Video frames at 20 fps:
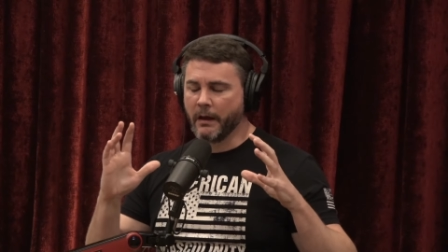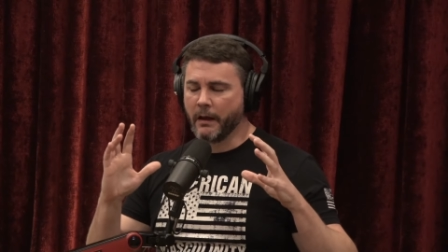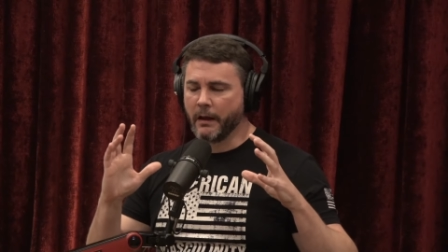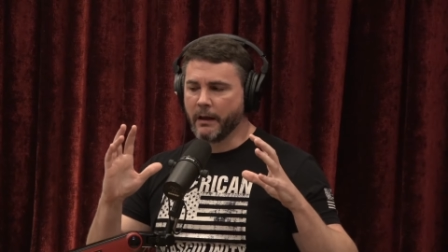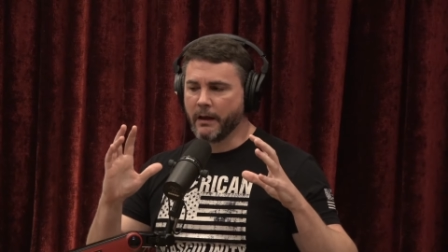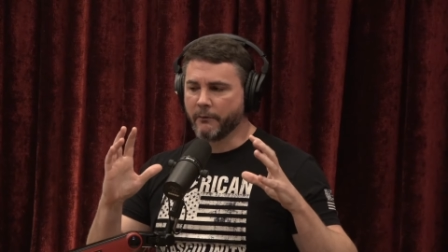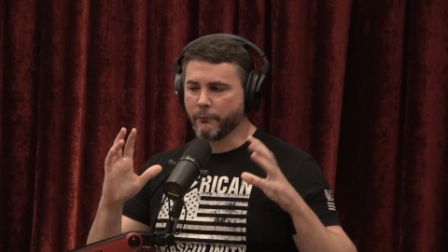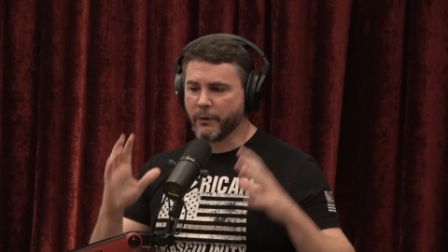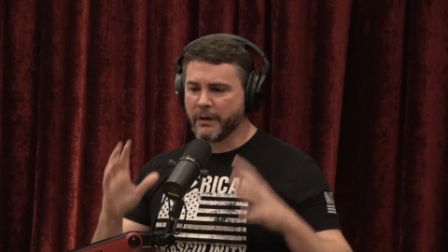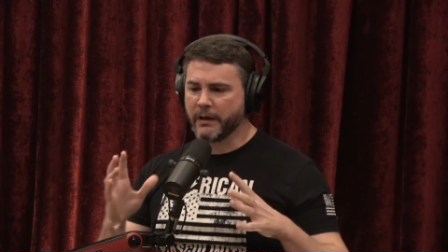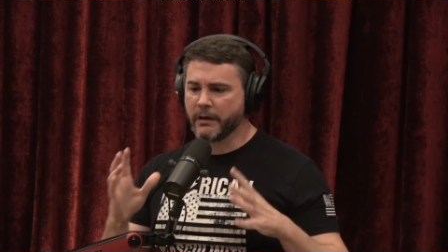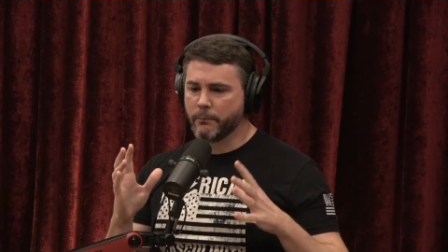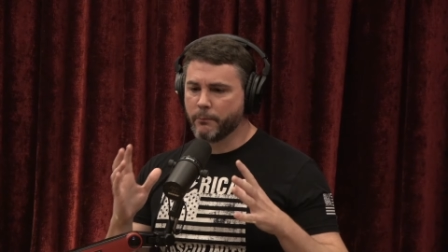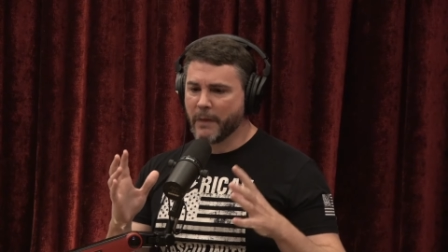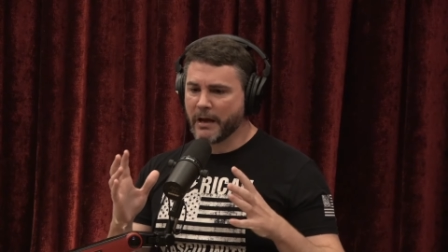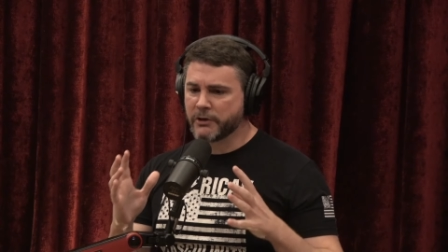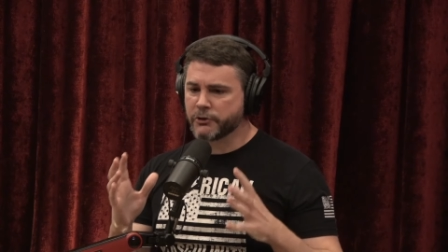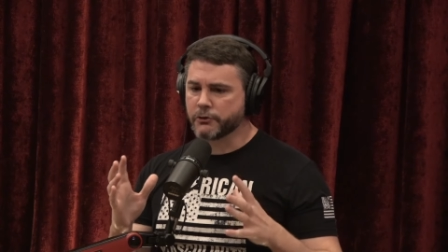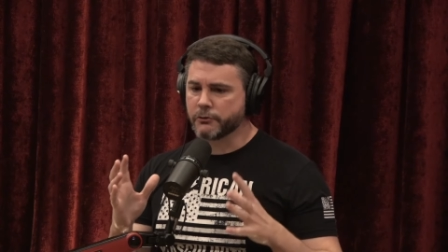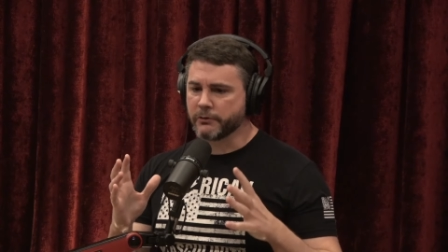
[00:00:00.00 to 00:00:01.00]
If we can
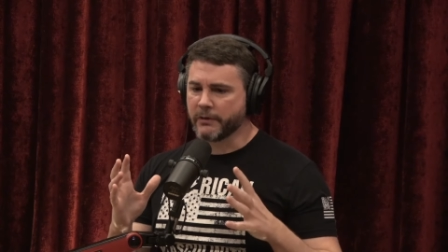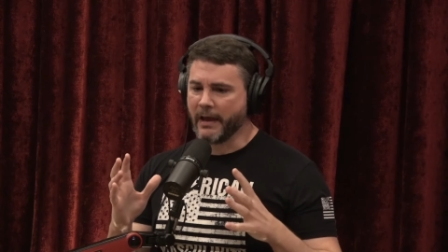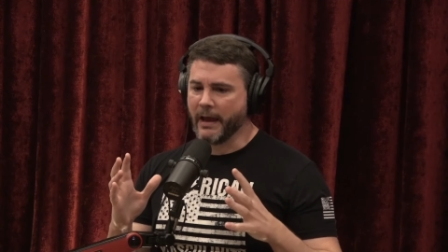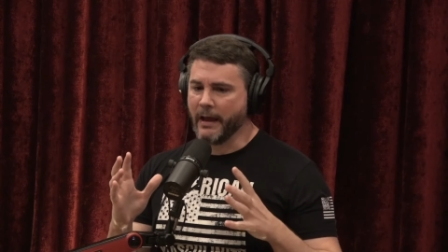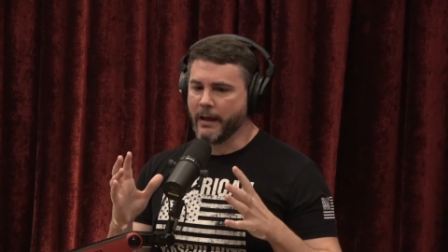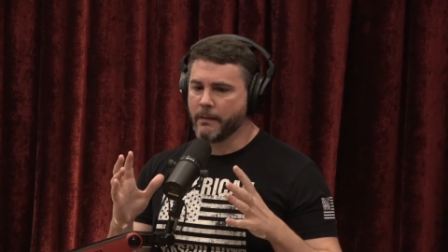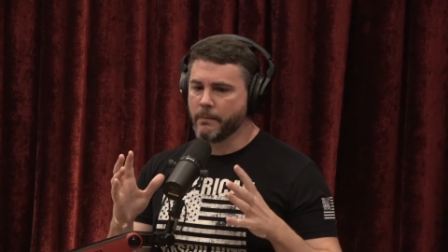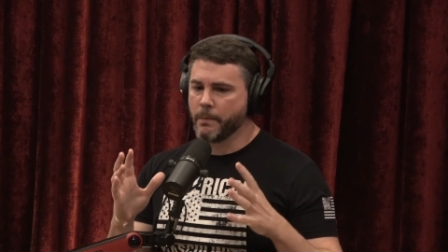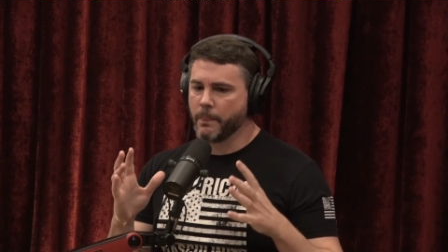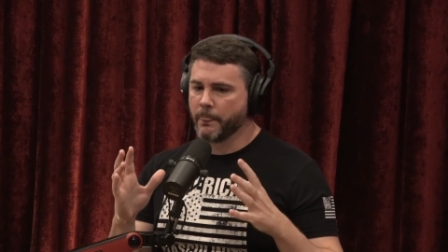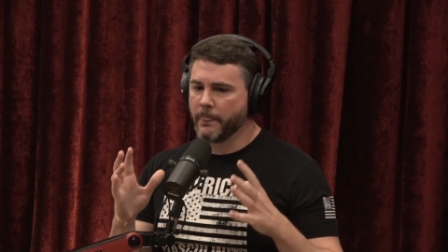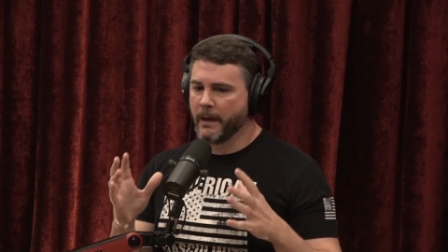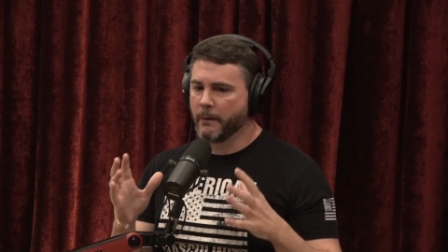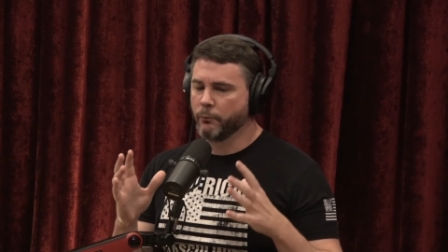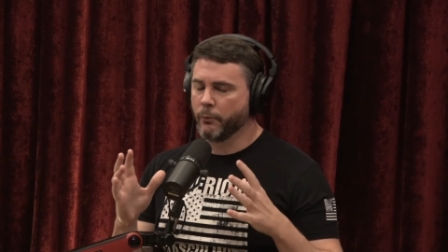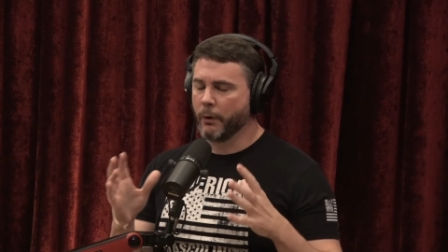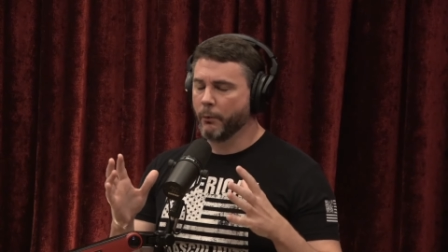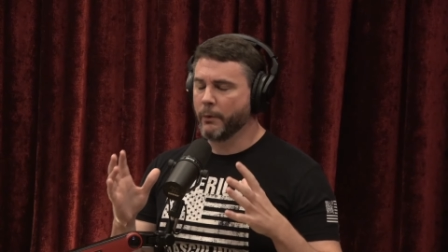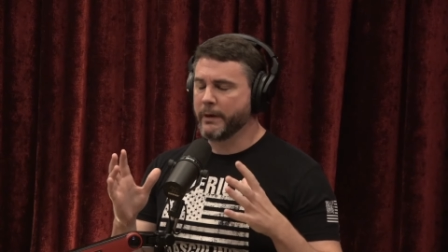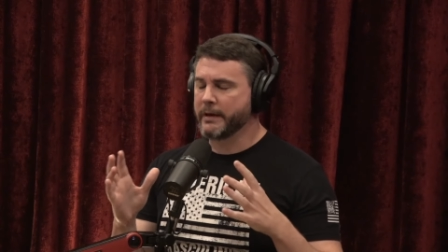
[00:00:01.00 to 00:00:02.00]
measure that, then
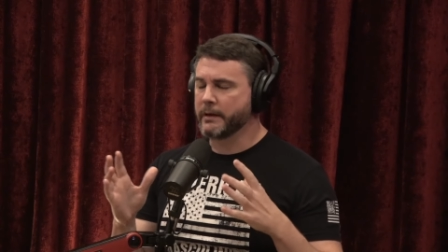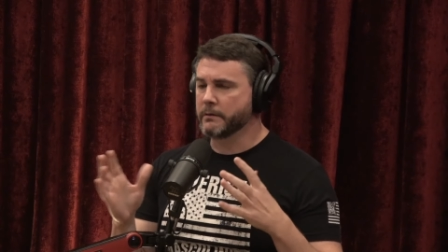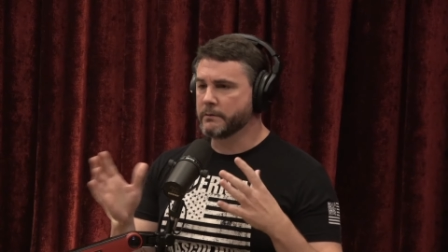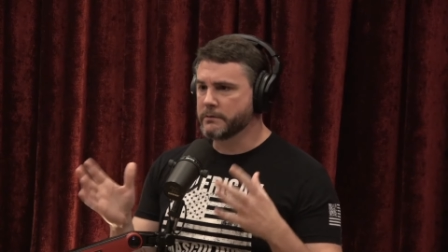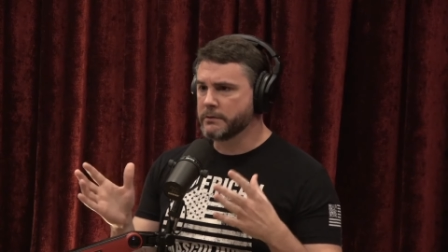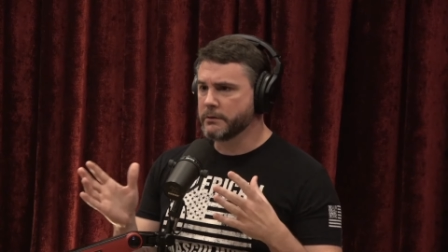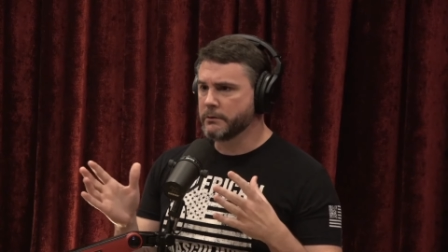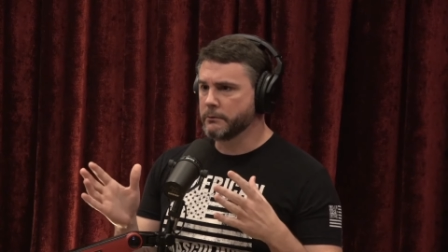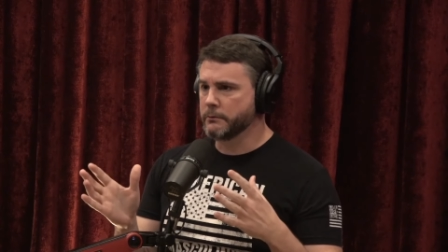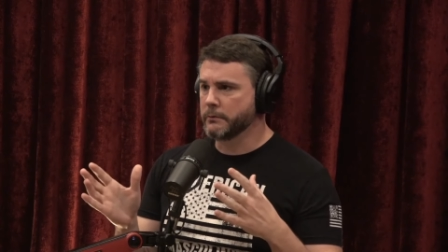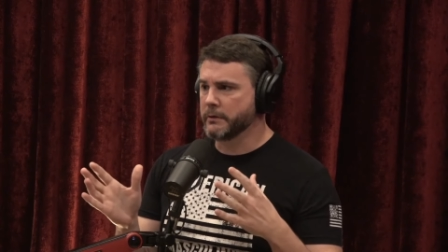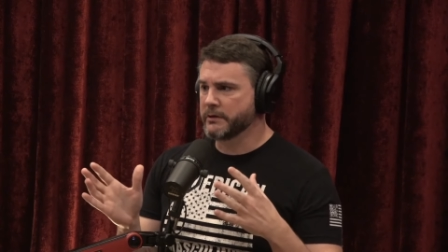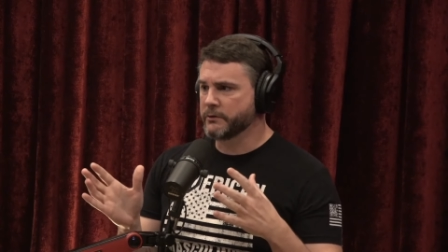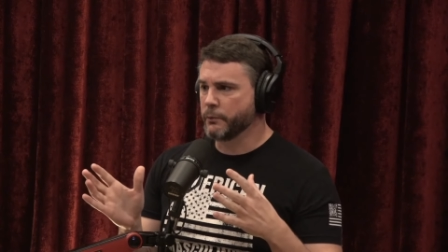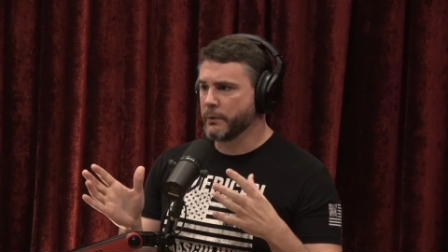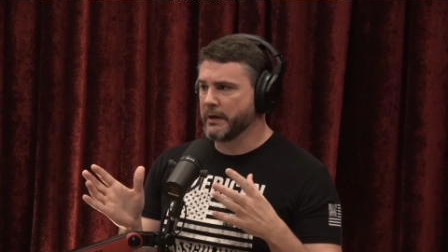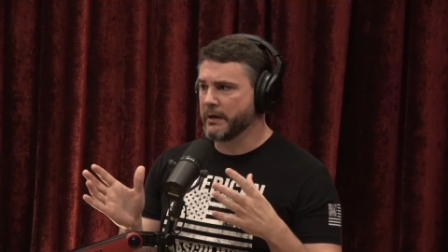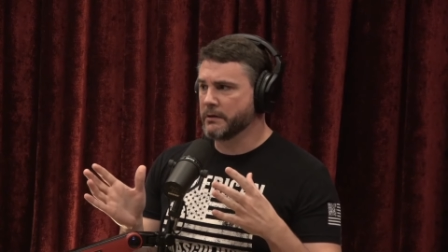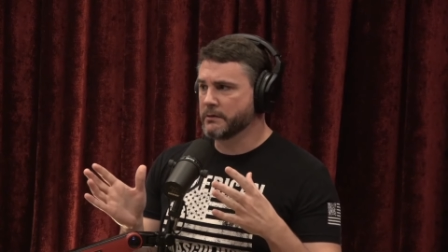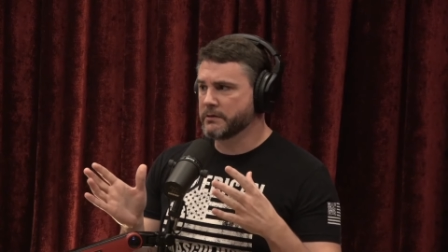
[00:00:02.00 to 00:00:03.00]
what we can do is
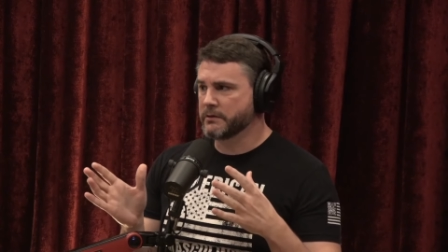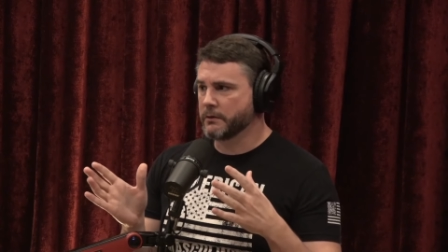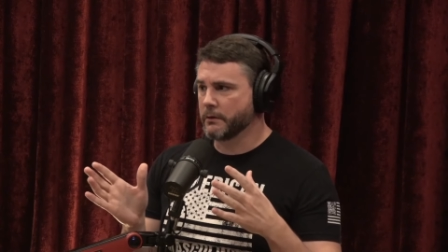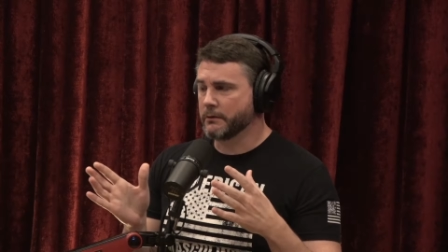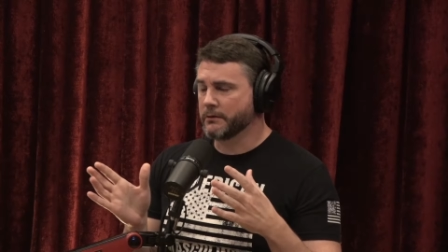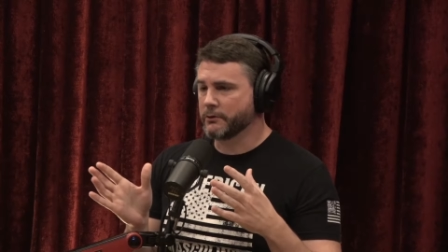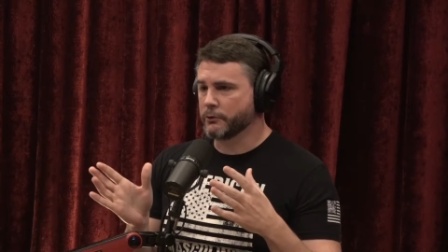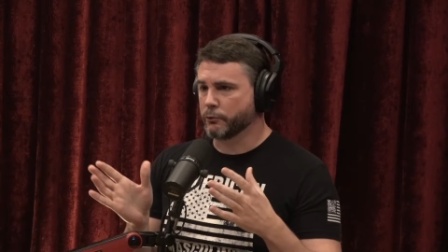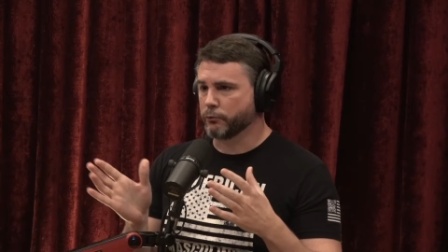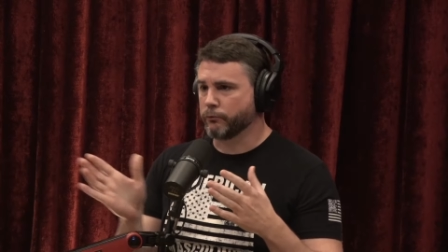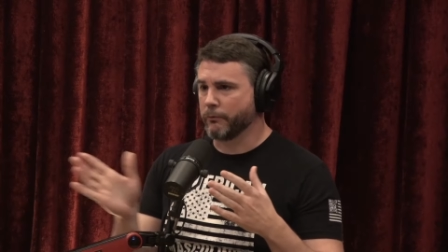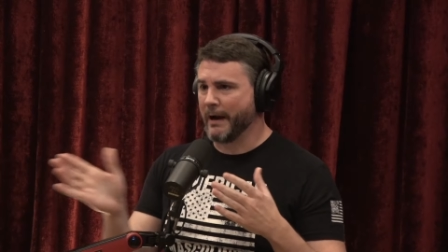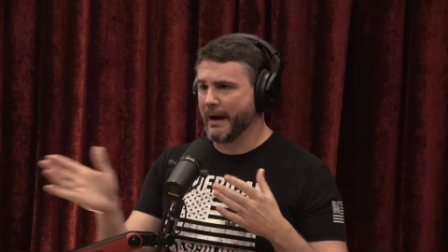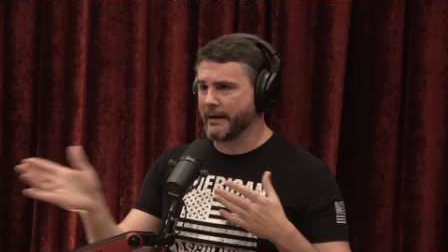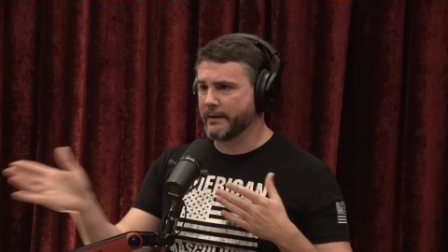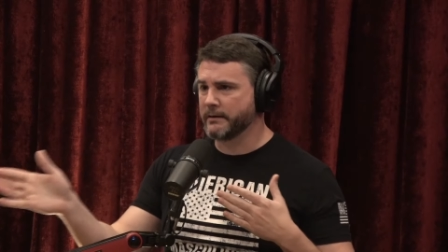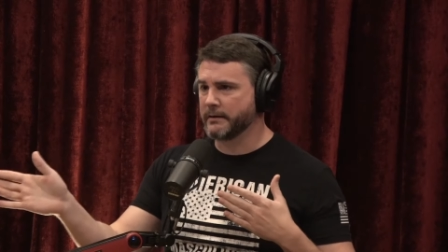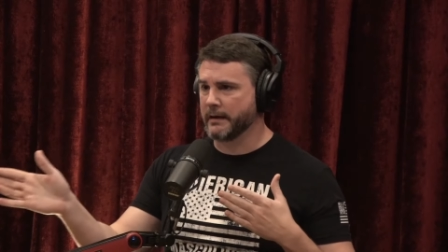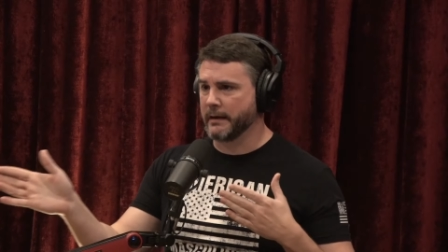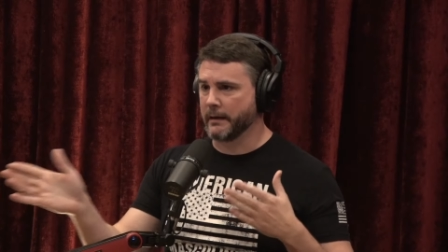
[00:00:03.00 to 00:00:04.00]
we can start
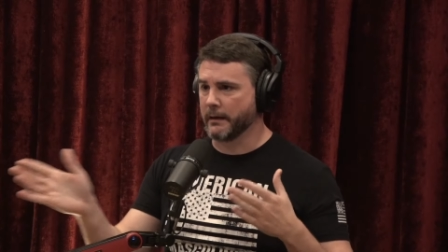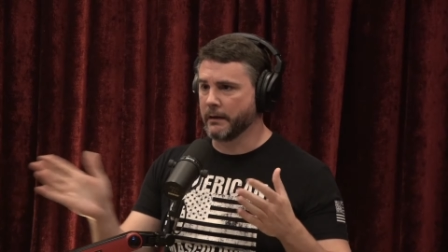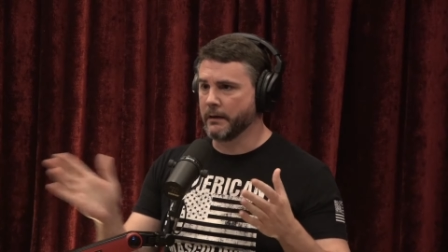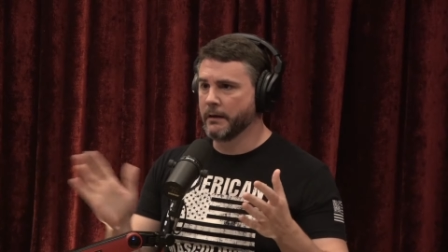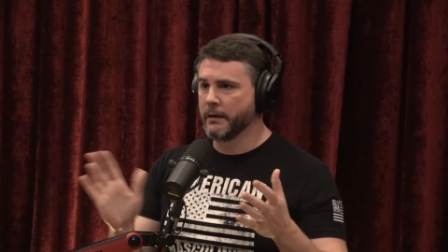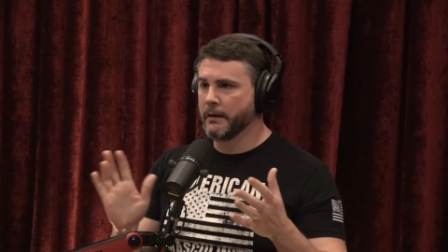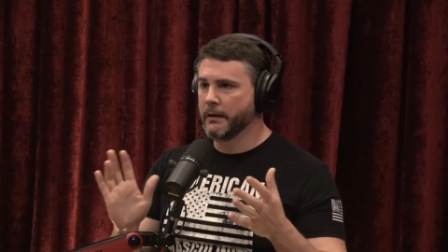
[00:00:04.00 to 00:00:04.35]
directing,